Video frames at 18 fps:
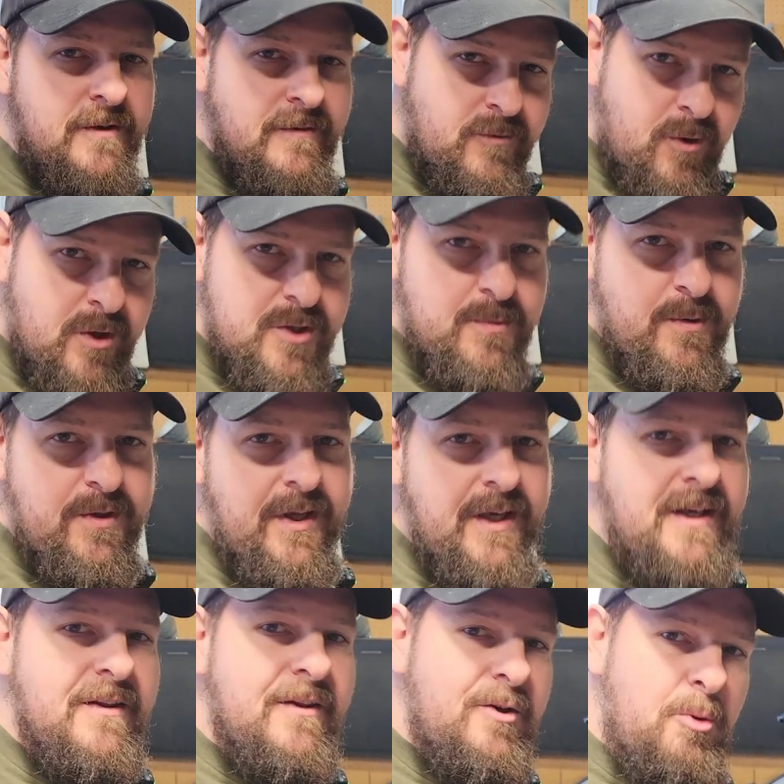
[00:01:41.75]
Of course we
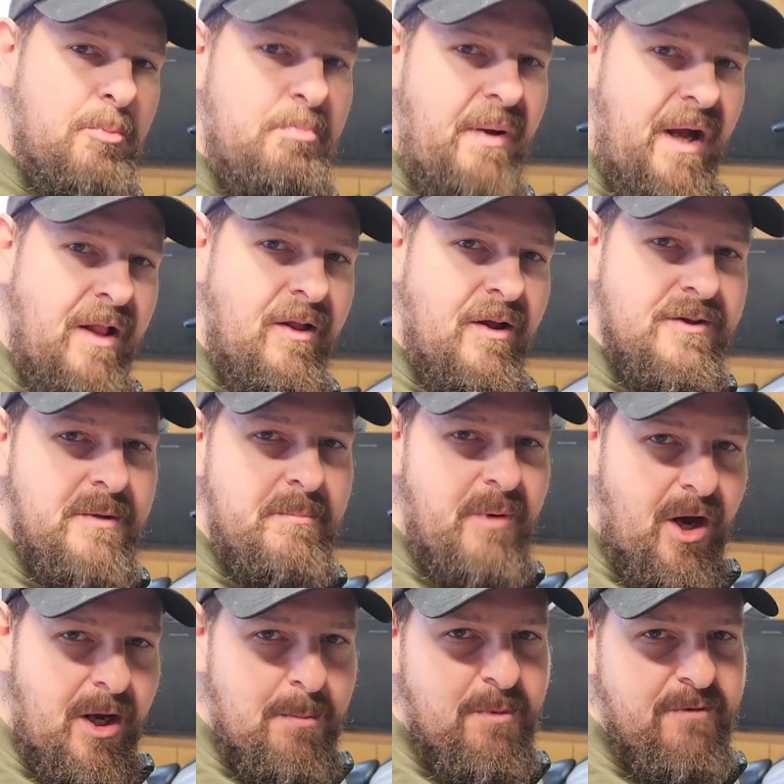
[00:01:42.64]
think a little bell on the
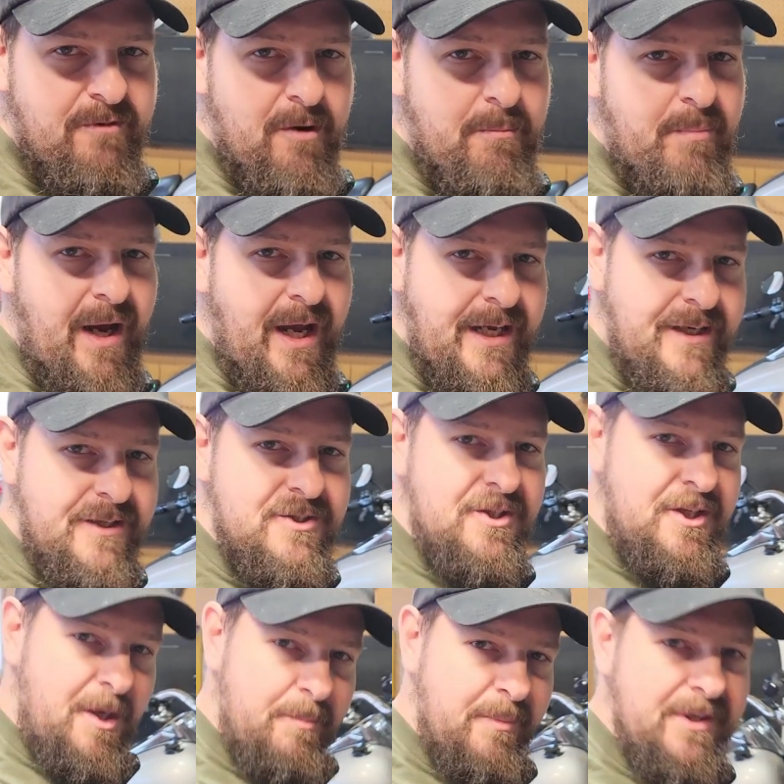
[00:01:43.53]
bottom of our bike is
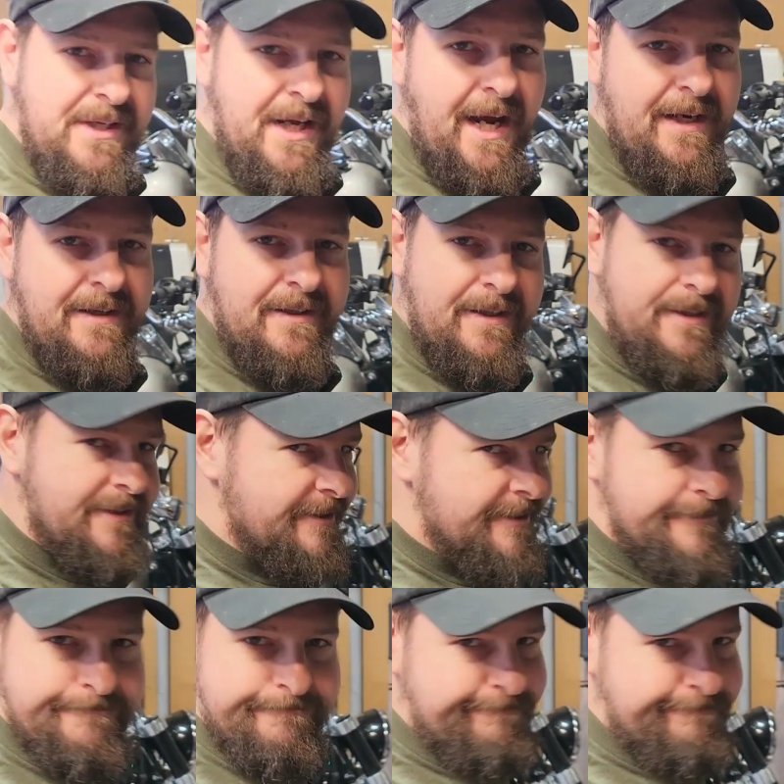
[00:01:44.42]
going to protect us.